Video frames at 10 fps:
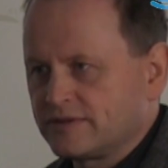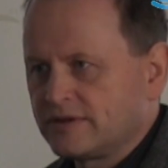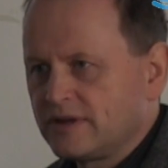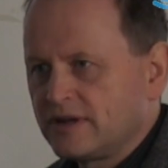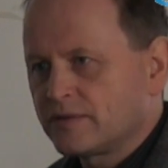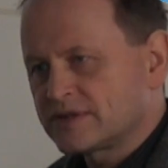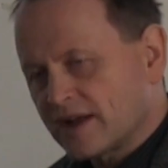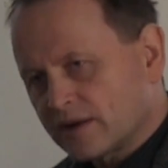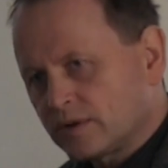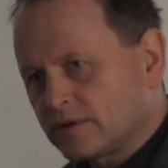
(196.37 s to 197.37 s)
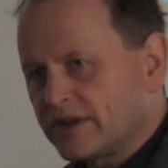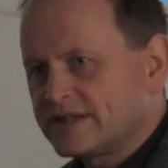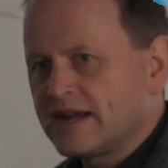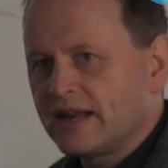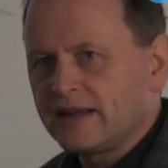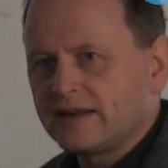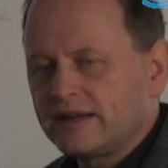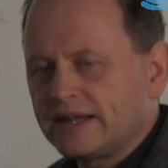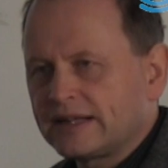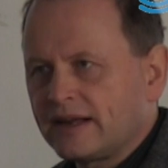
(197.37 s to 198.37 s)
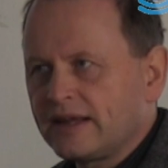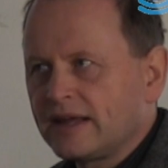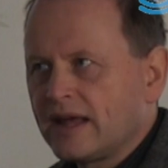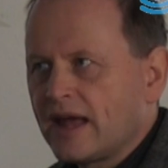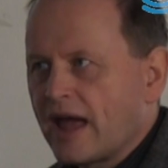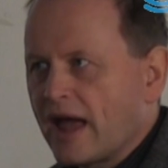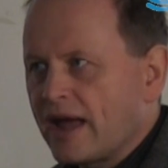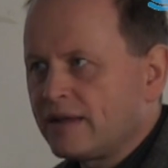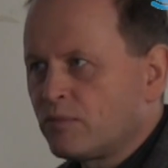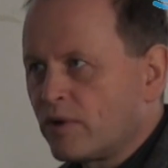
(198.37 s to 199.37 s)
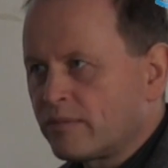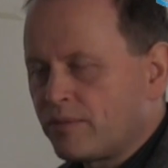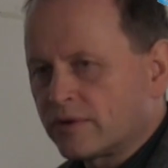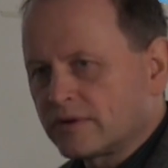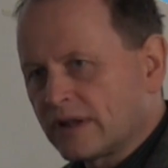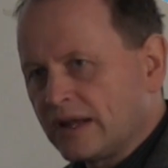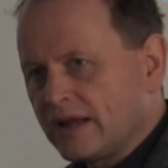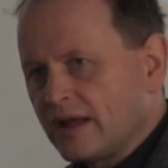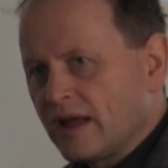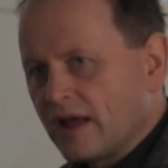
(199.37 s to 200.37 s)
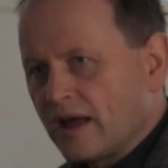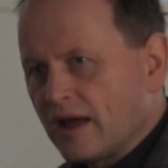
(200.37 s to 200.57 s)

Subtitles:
There was a guy called Torricelli in Italy, and more importantly,